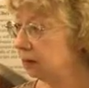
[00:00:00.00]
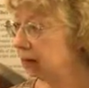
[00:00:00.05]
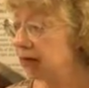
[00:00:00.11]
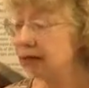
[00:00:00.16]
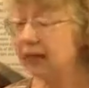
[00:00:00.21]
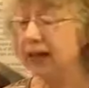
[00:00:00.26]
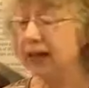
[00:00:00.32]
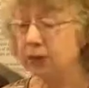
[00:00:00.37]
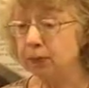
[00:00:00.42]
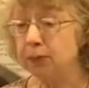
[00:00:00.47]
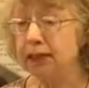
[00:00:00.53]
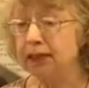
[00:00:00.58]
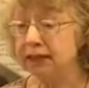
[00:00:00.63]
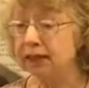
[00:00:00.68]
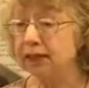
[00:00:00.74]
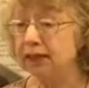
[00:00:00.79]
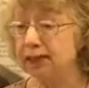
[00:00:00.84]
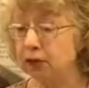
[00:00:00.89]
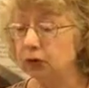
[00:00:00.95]
And that's
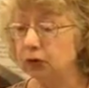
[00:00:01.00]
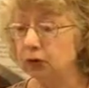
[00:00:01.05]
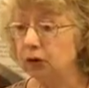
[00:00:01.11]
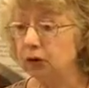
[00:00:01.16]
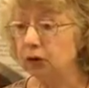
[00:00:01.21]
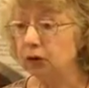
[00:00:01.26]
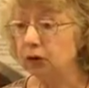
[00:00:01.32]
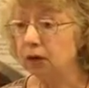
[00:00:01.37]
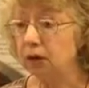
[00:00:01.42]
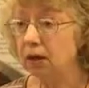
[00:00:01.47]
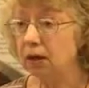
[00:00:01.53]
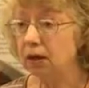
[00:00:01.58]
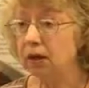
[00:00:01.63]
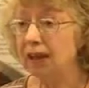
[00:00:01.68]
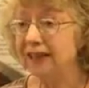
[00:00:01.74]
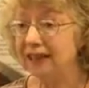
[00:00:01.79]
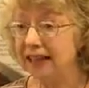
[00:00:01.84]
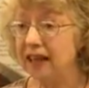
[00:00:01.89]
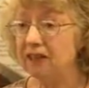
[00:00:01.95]
basically true.
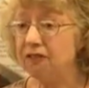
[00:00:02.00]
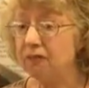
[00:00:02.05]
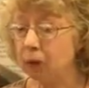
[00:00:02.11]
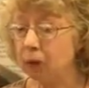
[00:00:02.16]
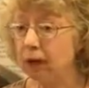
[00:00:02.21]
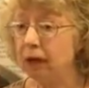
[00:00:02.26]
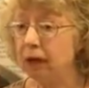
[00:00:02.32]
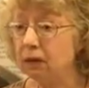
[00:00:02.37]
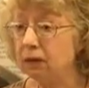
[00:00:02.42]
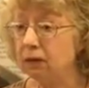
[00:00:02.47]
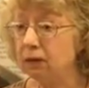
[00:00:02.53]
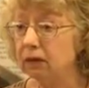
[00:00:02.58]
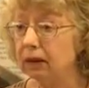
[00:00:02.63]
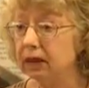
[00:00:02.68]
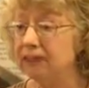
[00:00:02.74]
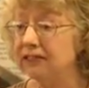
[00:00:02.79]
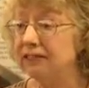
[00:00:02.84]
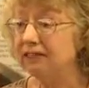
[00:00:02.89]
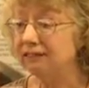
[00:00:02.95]
A deaf whale
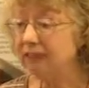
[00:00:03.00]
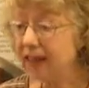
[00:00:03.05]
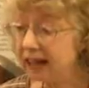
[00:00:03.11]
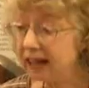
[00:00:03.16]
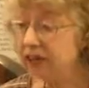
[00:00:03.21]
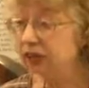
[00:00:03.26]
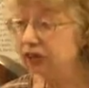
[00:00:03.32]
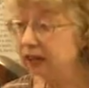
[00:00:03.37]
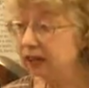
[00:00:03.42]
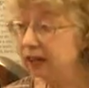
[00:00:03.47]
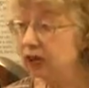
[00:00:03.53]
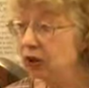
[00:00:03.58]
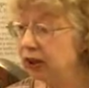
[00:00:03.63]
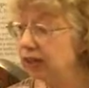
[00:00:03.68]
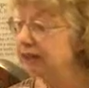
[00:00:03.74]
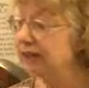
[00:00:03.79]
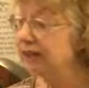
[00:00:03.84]
is eventually going to